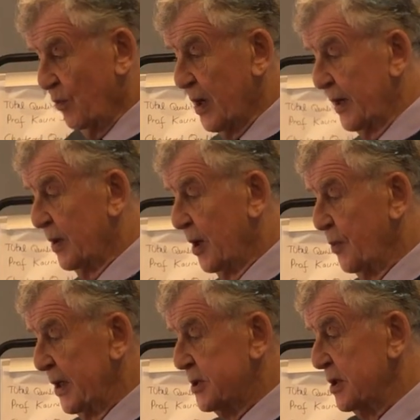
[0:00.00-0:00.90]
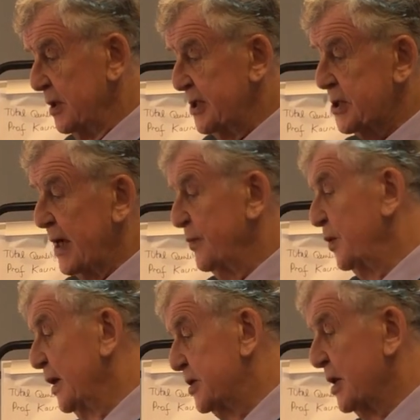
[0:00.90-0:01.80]
I went to Nissan, we
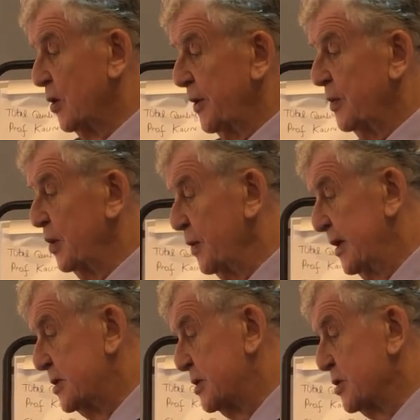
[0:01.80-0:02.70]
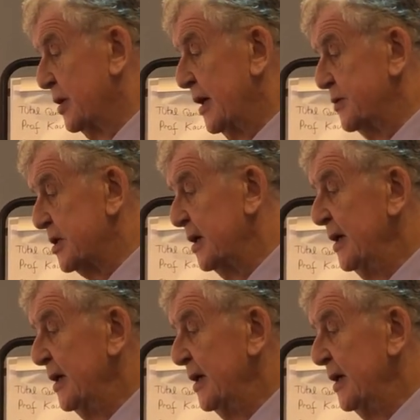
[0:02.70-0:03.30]
went to Honda, we went to Toyota.